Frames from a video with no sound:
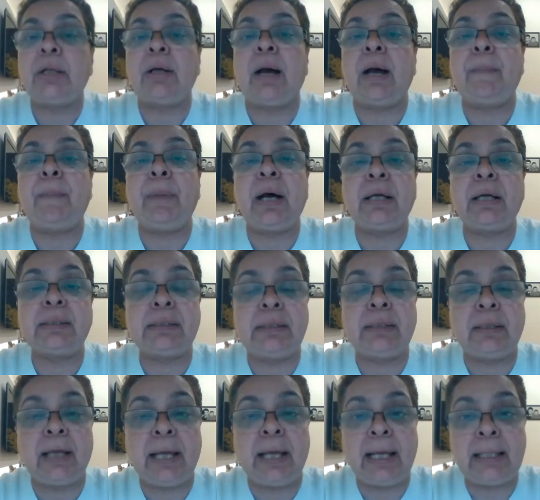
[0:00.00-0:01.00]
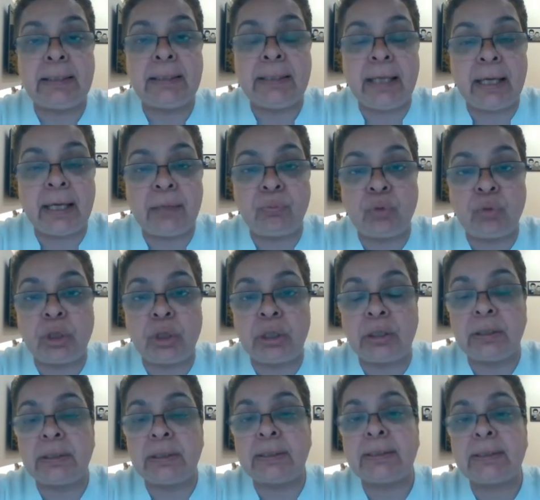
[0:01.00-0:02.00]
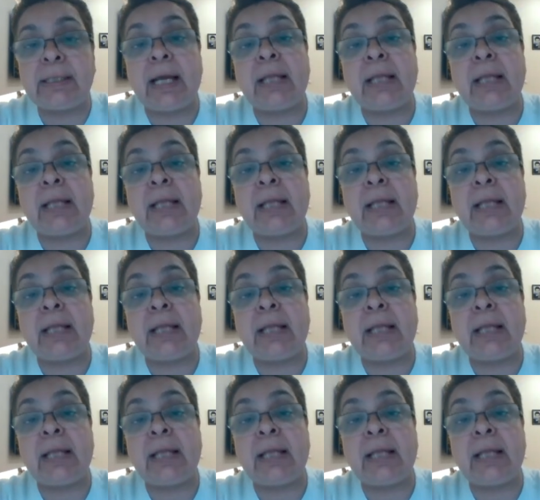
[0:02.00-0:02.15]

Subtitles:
amongst the healthcare workers